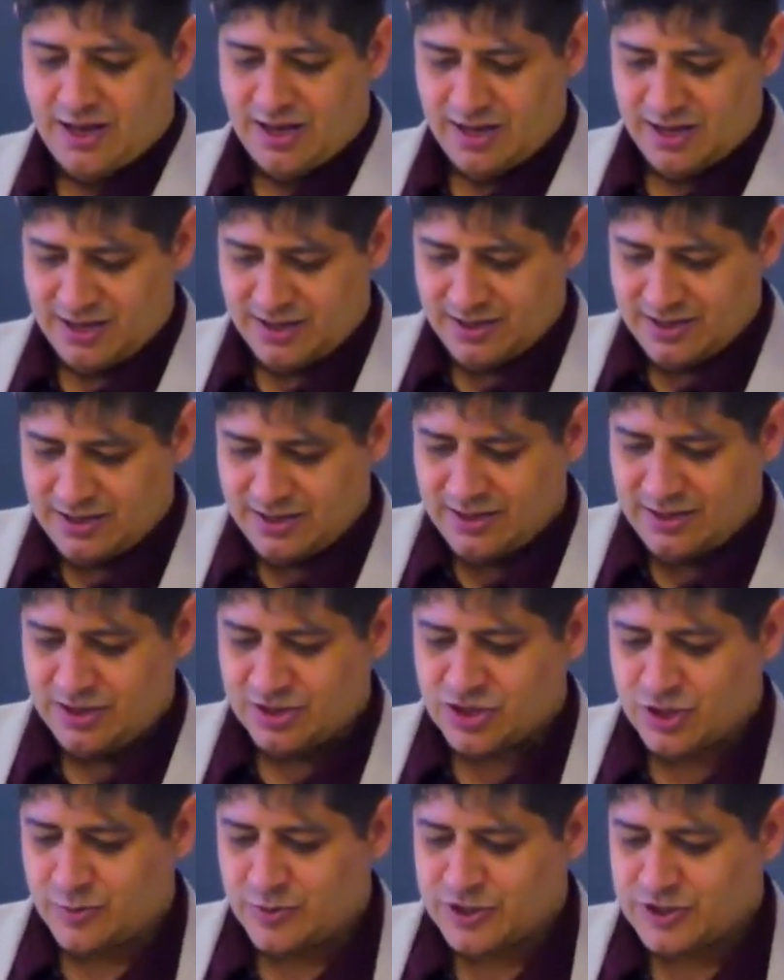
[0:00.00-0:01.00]
And the
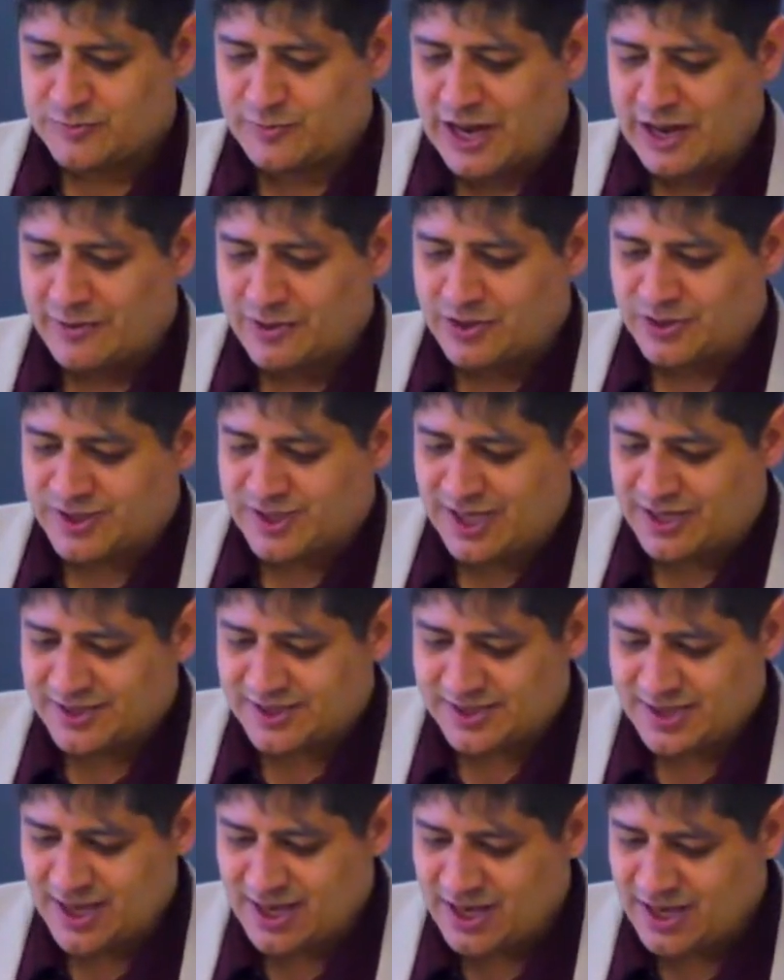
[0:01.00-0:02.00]
interpreter's Bible goes on to
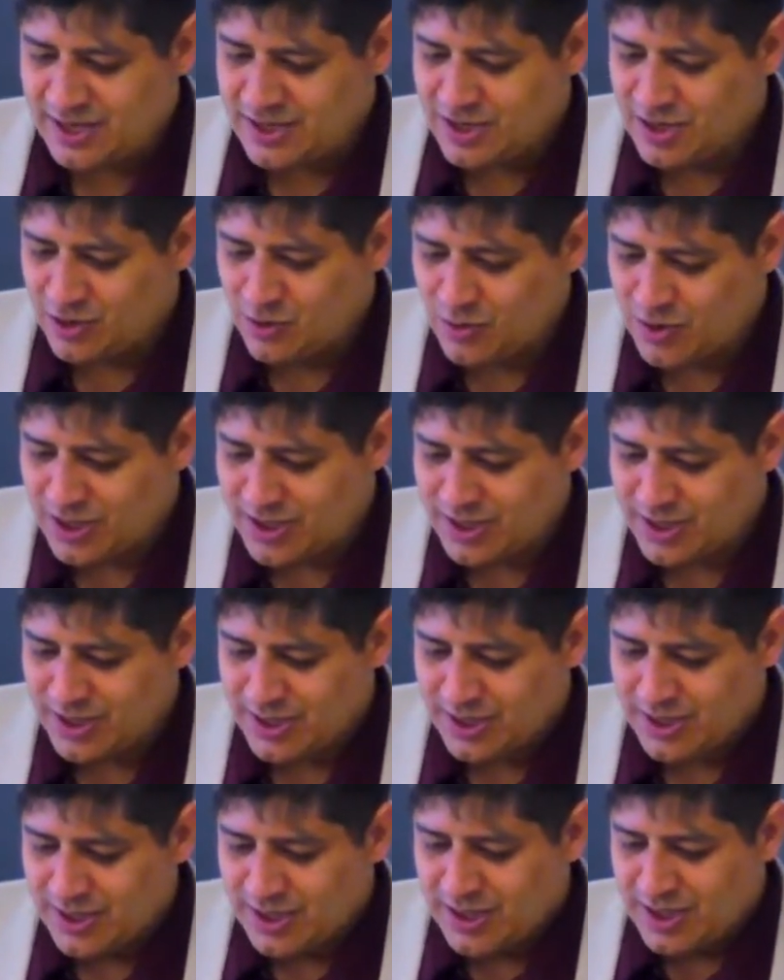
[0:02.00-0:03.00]
say, And no one
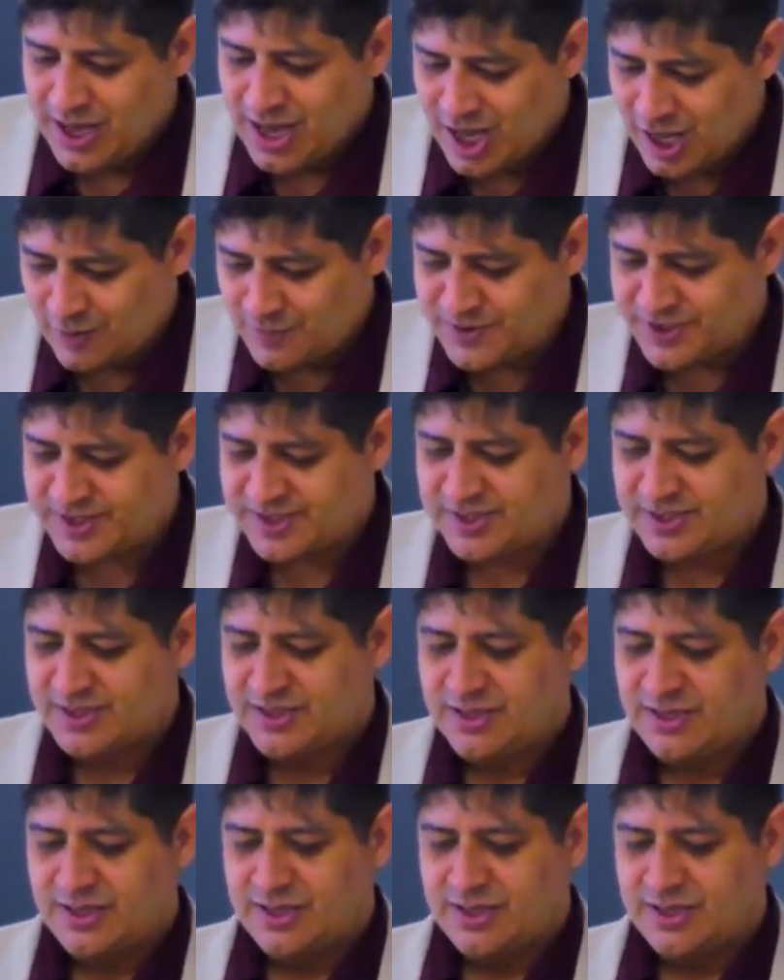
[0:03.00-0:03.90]
helps